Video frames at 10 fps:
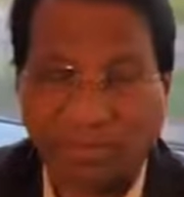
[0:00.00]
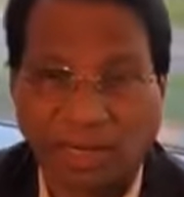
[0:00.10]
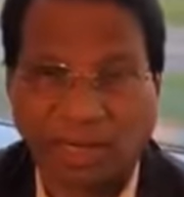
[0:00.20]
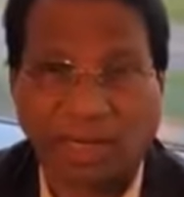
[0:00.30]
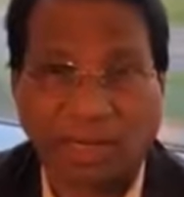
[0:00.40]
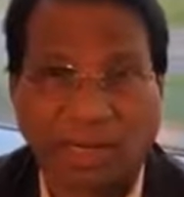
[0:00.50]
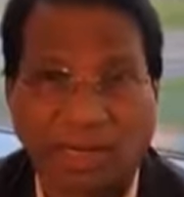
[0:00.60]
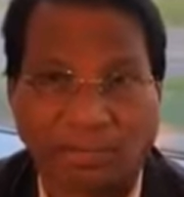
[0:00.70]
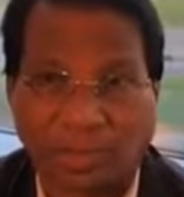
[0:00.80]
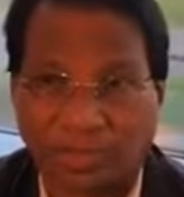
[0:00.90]
VIT
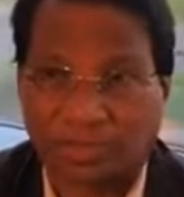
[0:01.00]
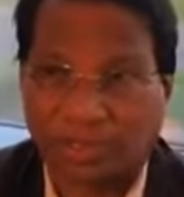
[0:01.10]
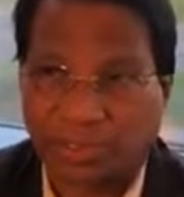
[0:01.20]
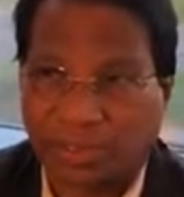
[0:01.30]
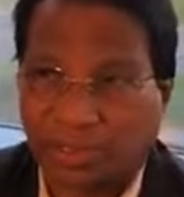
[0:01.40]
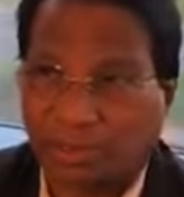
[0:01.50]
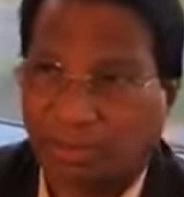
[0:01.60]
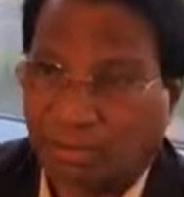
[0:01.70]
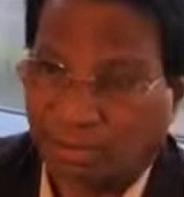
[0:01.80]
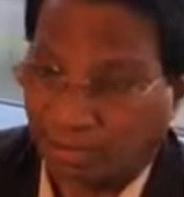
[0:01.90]
Alumni Association
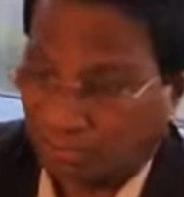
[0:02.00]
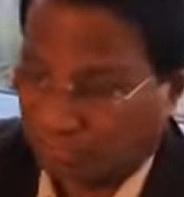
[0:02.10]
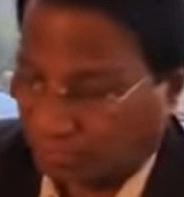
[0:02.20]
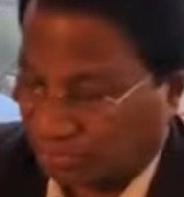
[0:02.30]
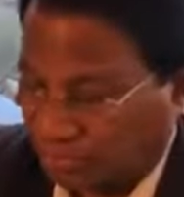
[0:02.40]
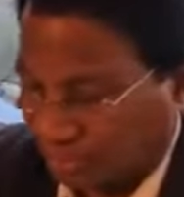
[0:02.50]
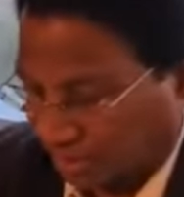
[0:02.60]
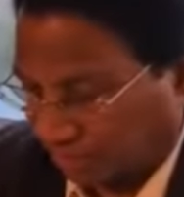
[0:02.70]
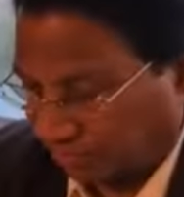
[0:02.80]
of USA.